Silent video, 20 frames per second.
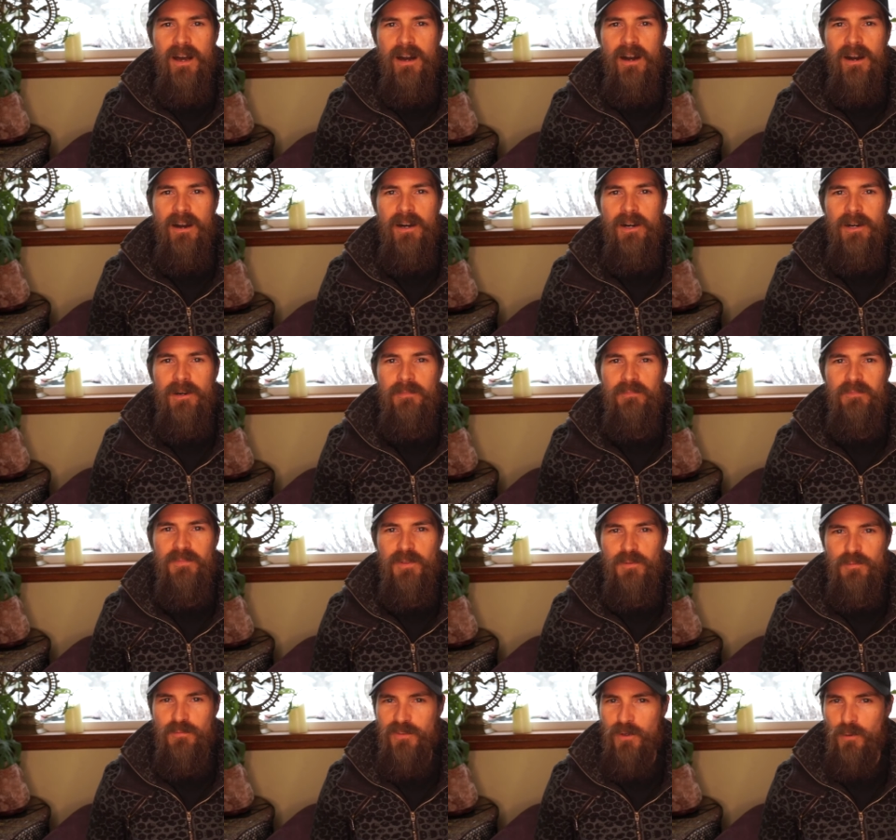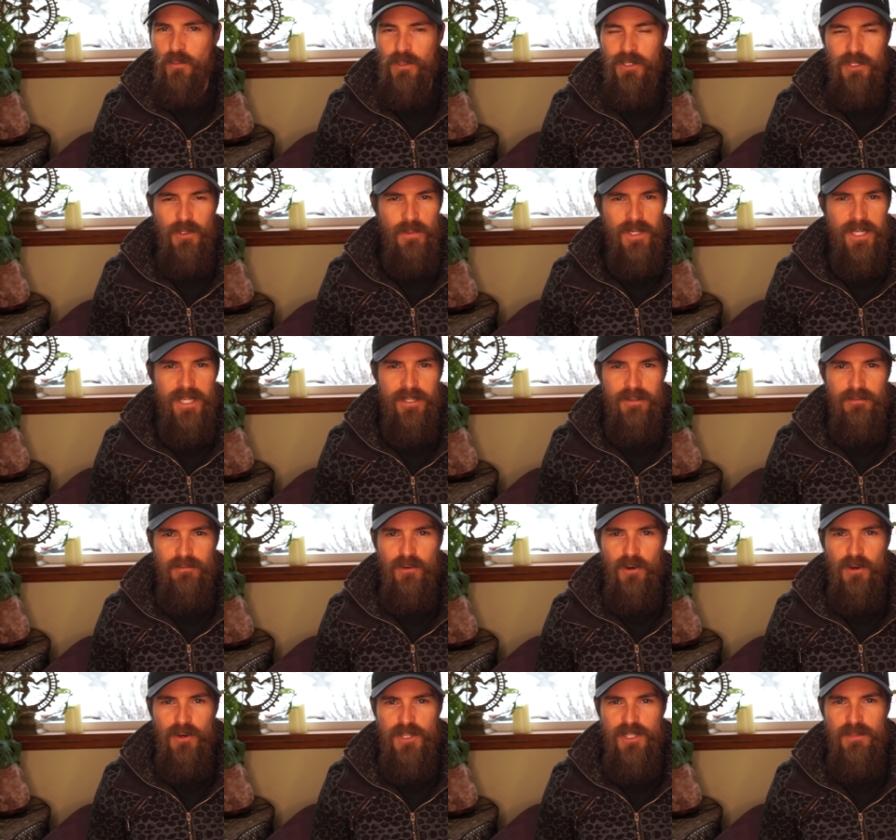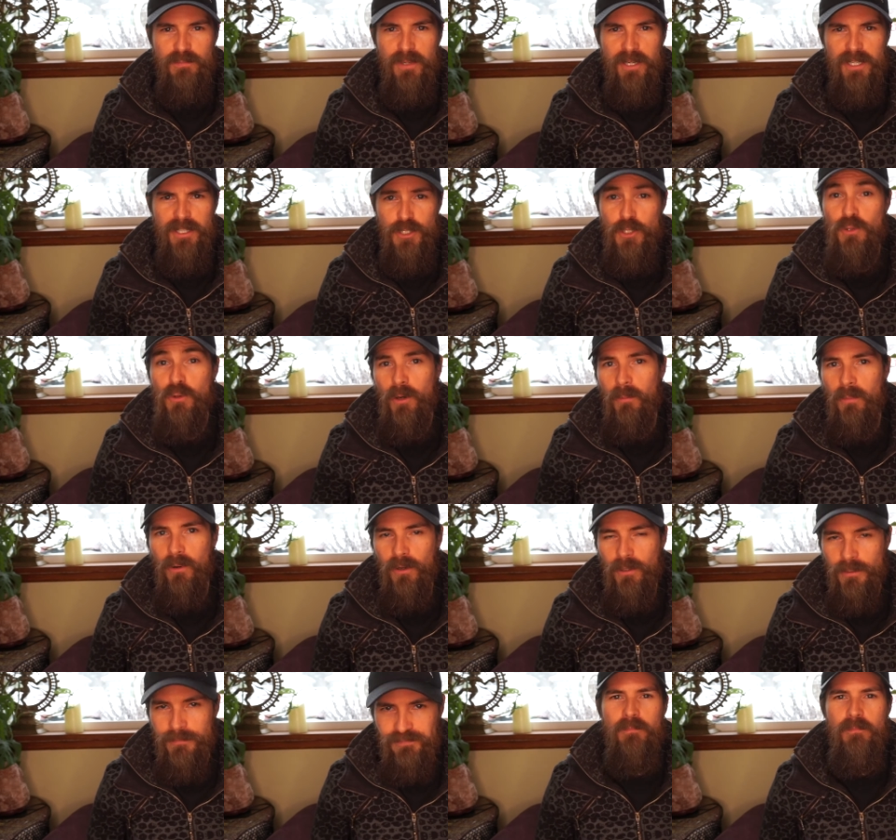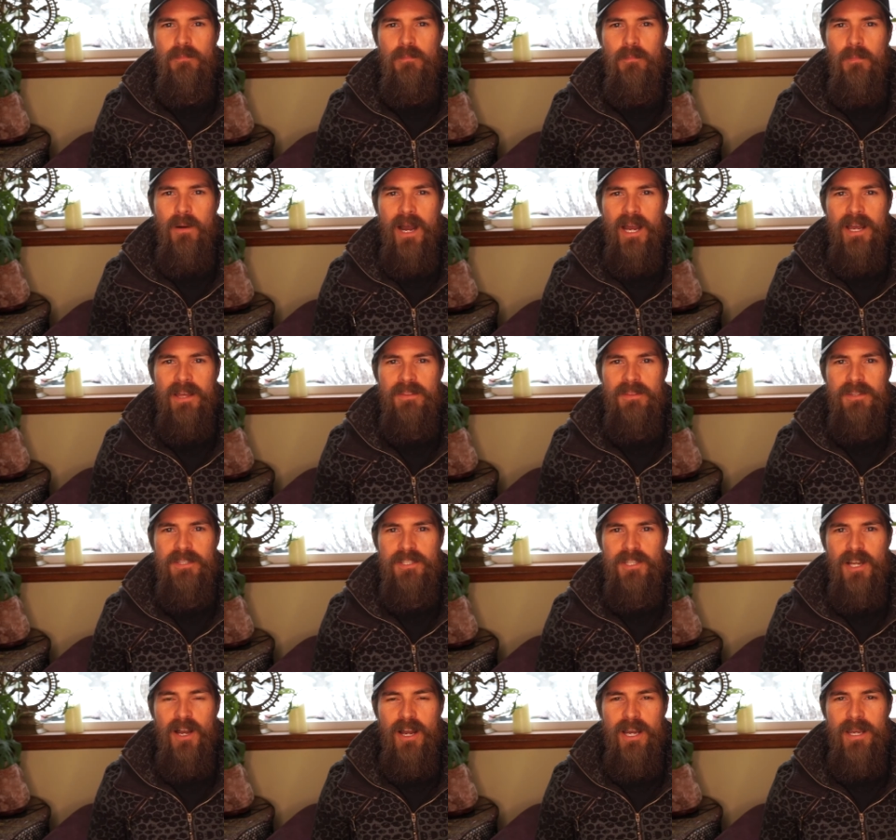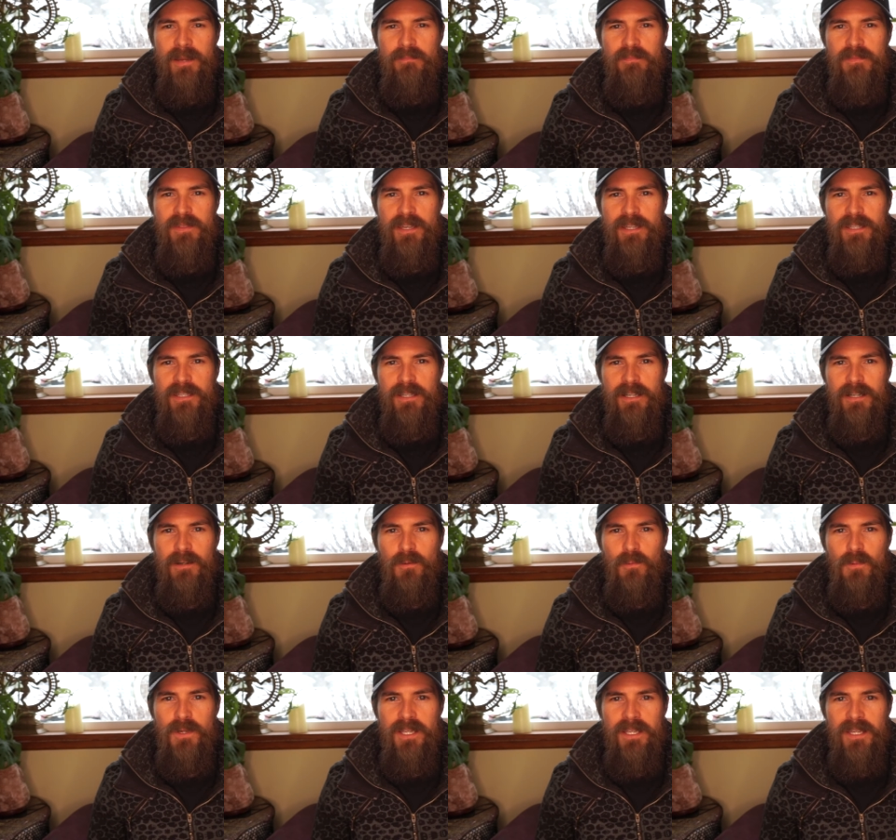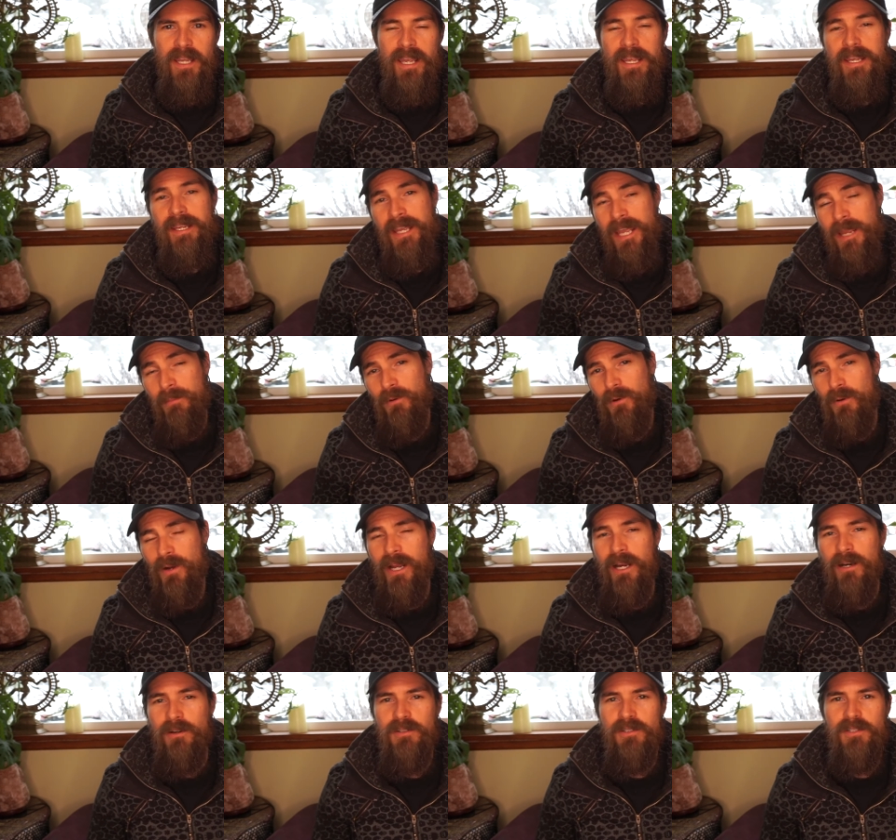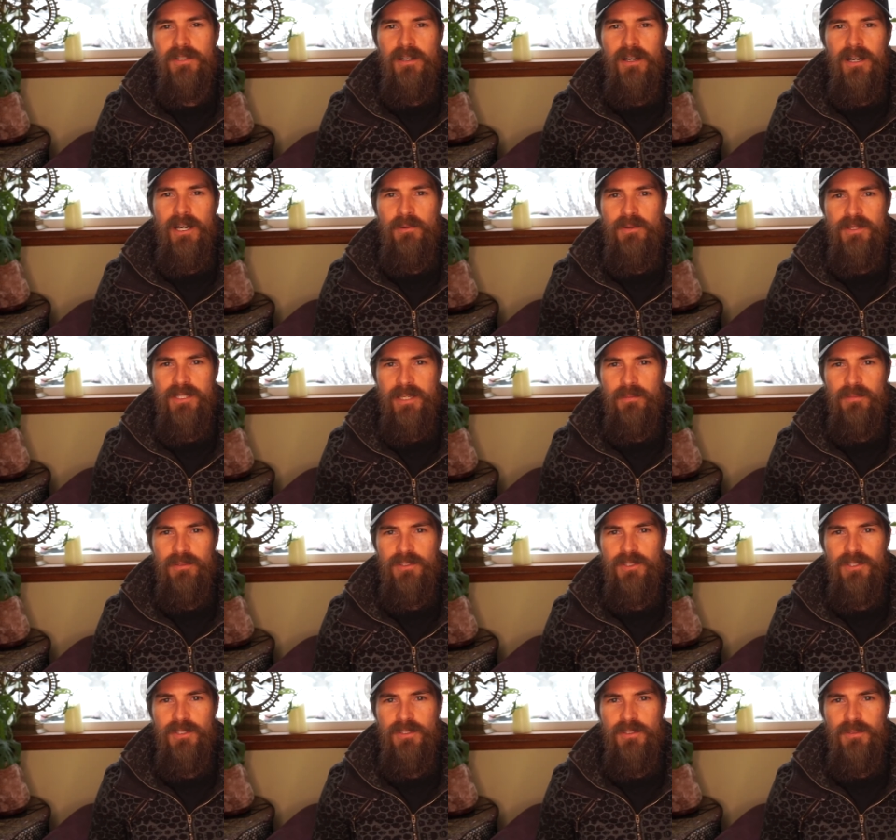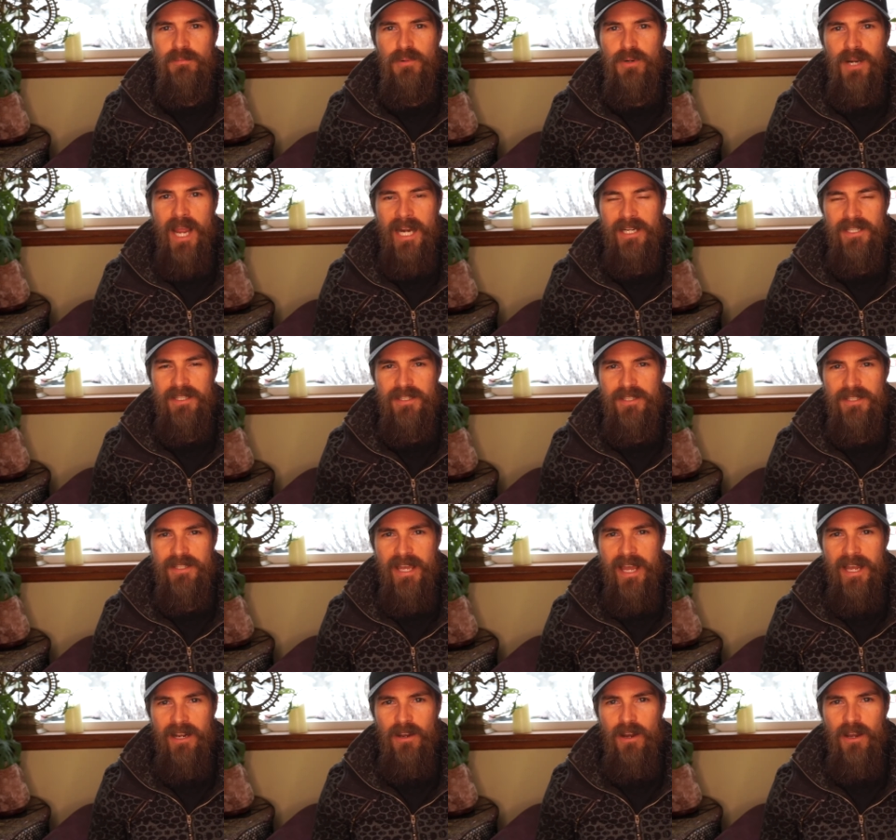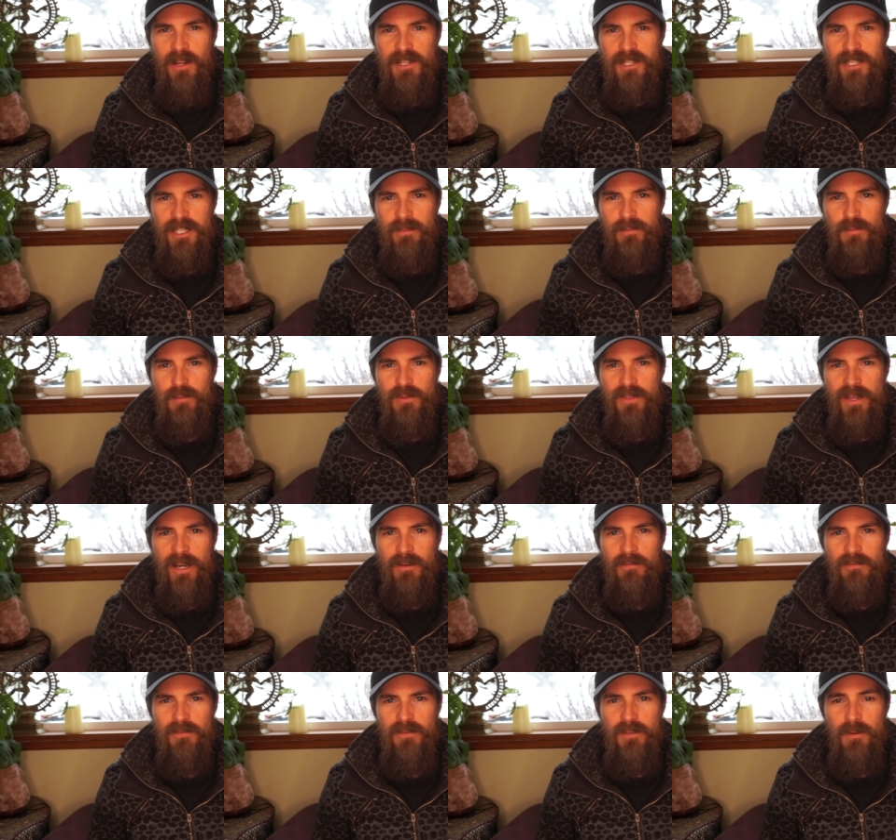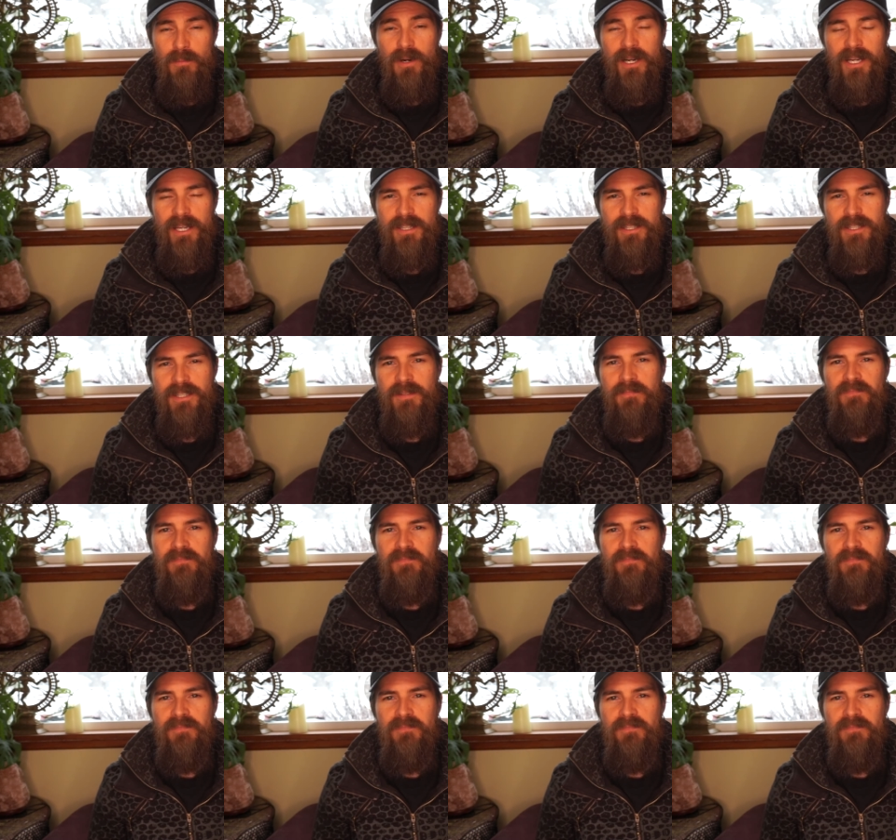It felt really weak at first, but doable. By the time that week 8 came around, I was able to practice that concept without the brace